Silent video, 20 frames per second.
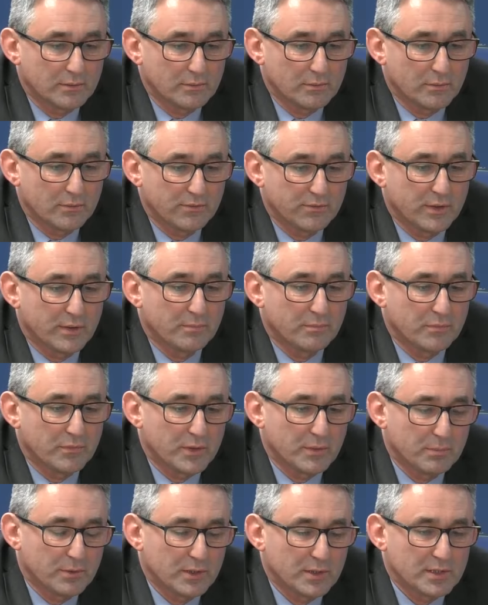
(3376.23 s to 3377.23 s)
From
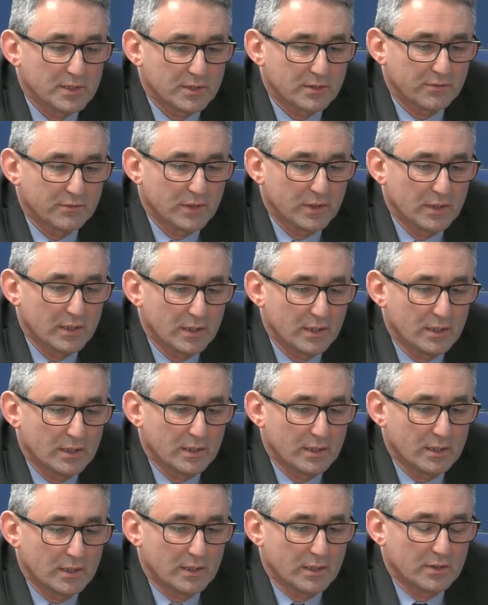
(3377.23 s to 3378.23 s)
the point of
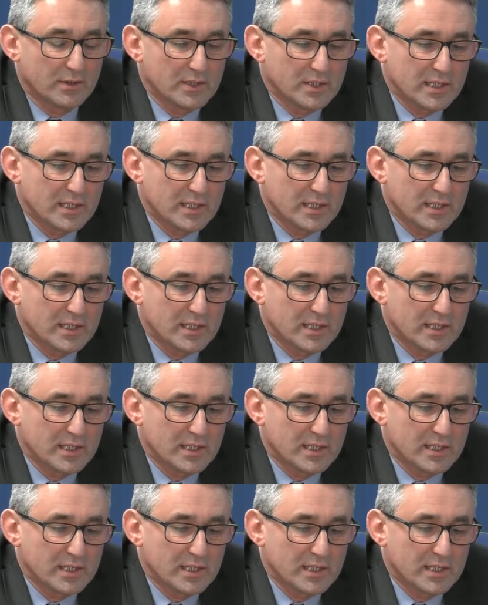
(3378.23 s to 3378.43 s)
the